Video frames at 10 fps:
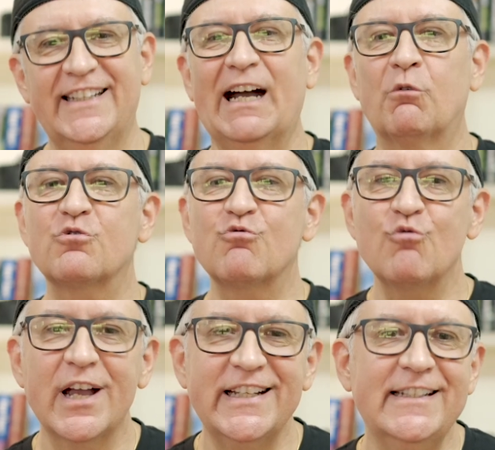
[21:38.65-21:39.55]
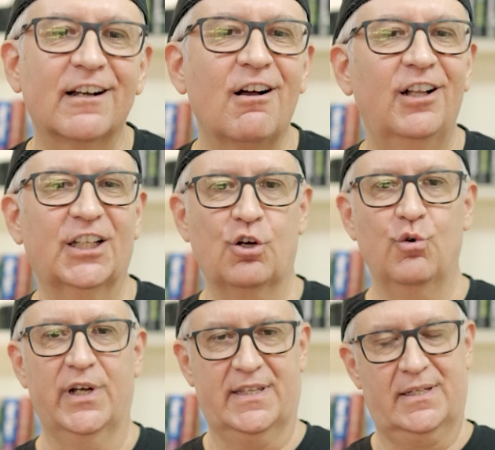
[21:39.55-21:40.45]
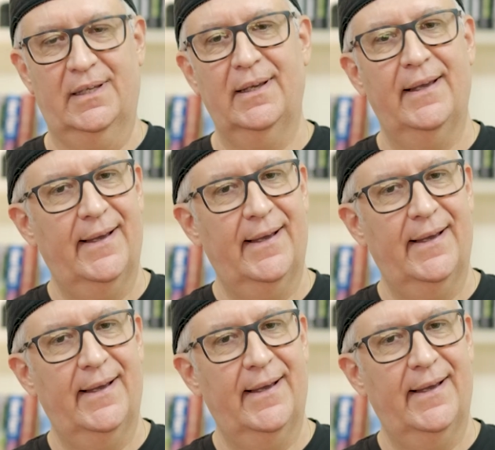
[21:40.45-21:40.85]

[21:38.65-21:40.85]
and I was ready to call it quits